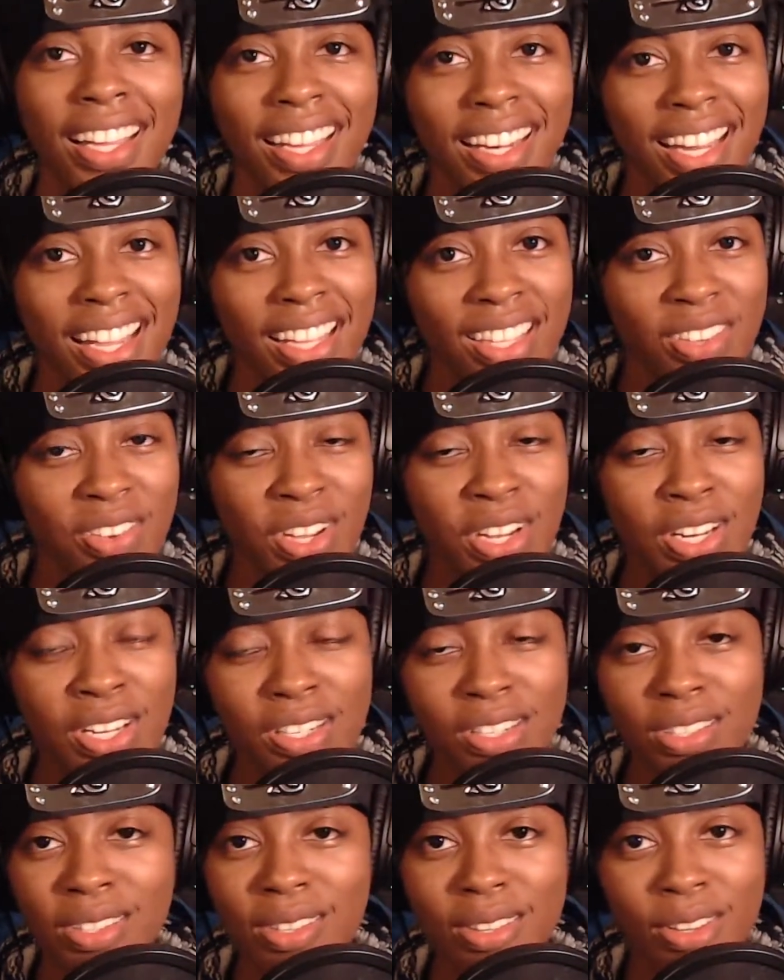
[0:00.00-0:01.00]
you can
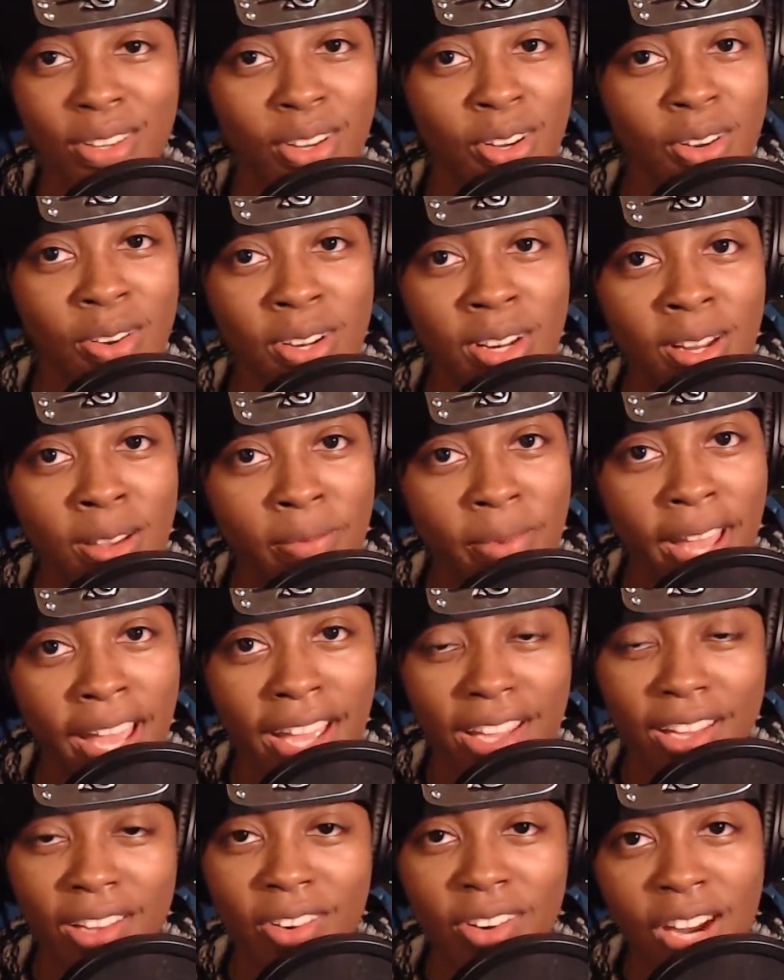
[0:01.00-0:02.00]
just go in the back
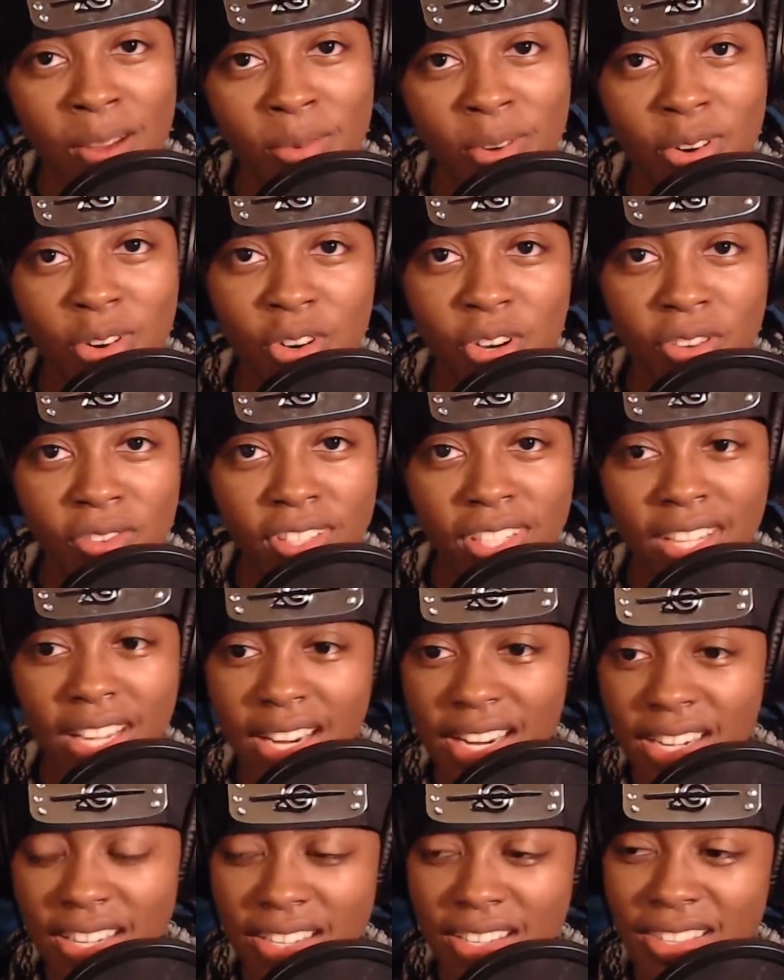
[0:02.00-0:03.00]
and grab a Nerf gun
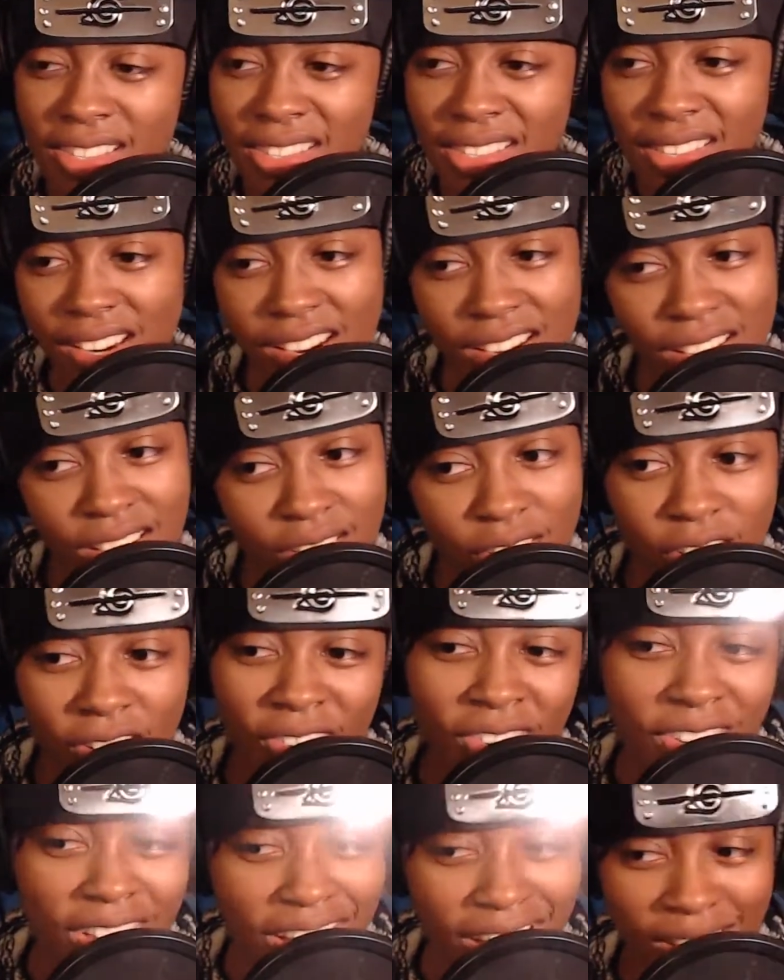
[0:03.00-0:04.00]
and just start a Nerf
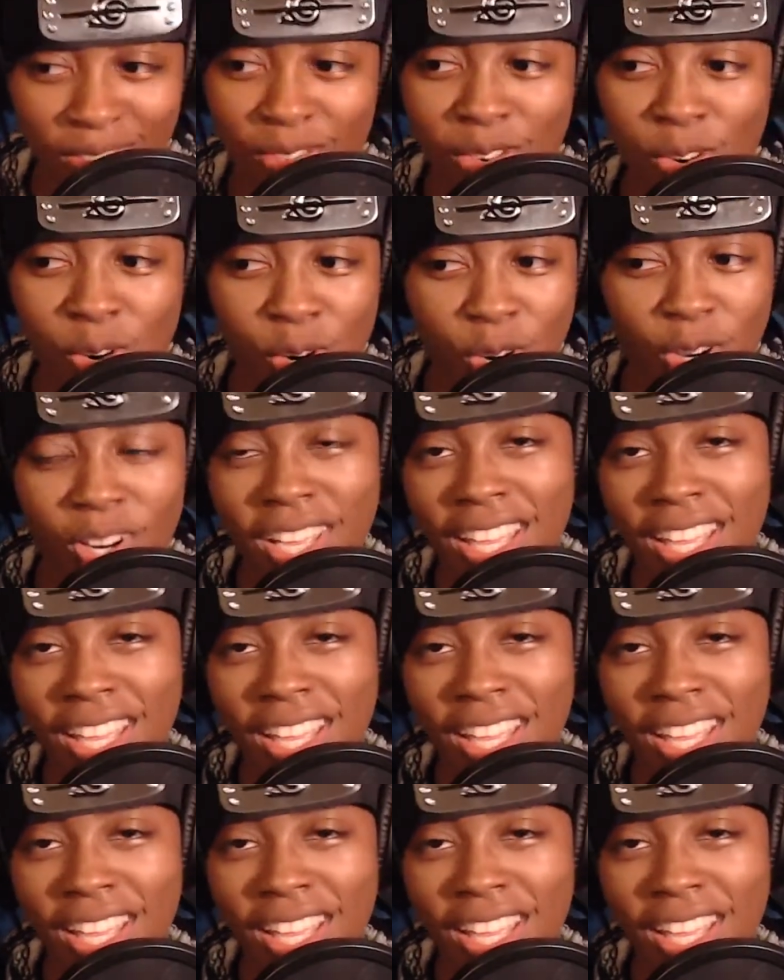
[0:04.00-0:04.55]
gun war.